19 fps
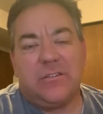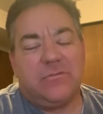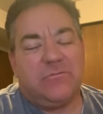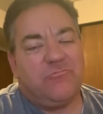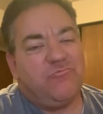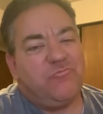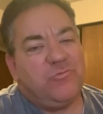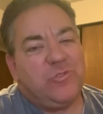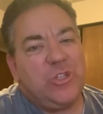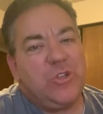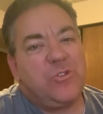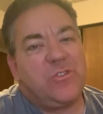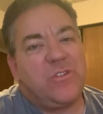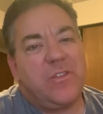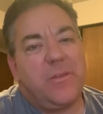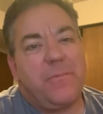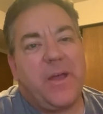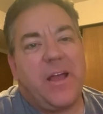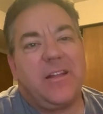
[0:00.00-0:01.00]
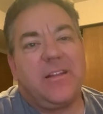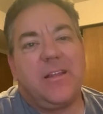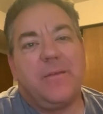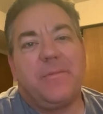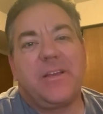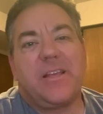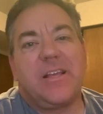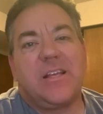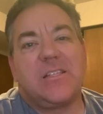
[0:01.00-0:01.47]
News of the
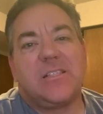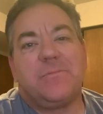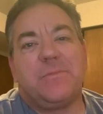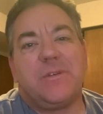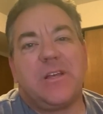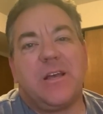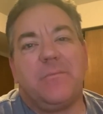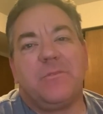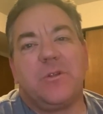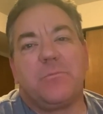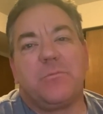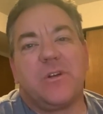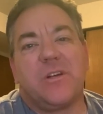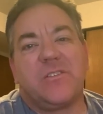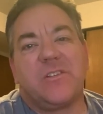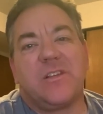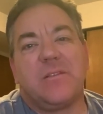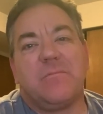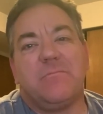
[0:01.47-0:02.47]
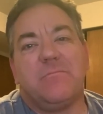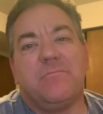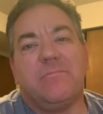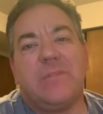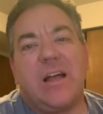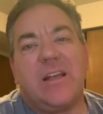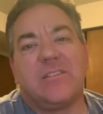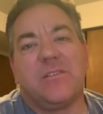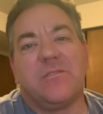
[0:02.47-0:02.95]
pandemic has become depressing
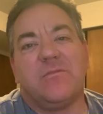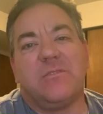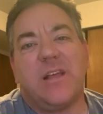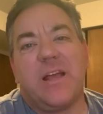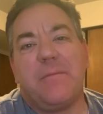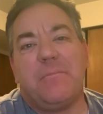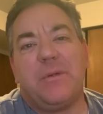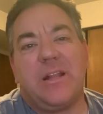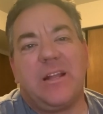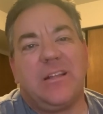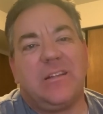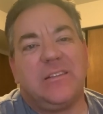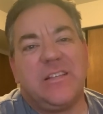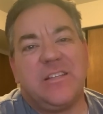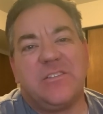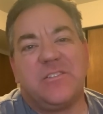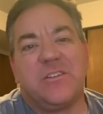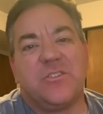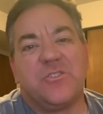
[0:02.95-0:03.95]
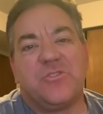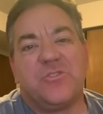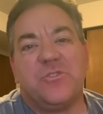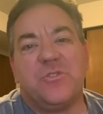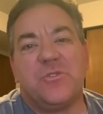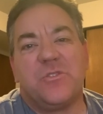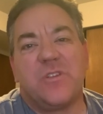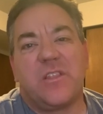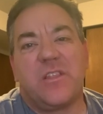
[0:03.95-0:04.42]
as of late, but at least there's
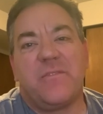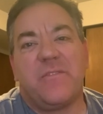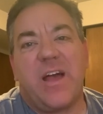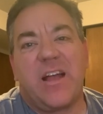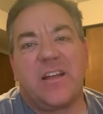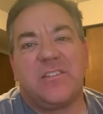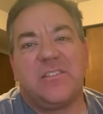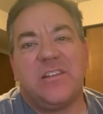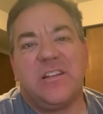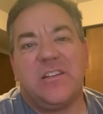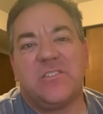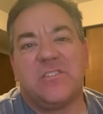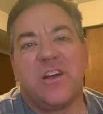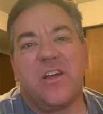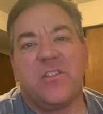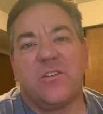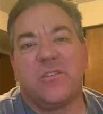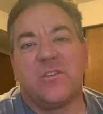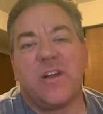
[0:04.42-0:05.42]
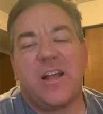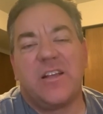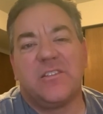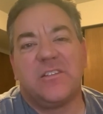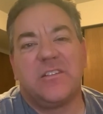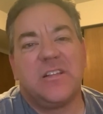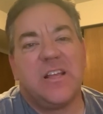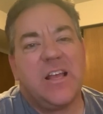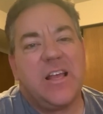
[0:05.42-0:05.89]
news that the vaccine is on the horizon.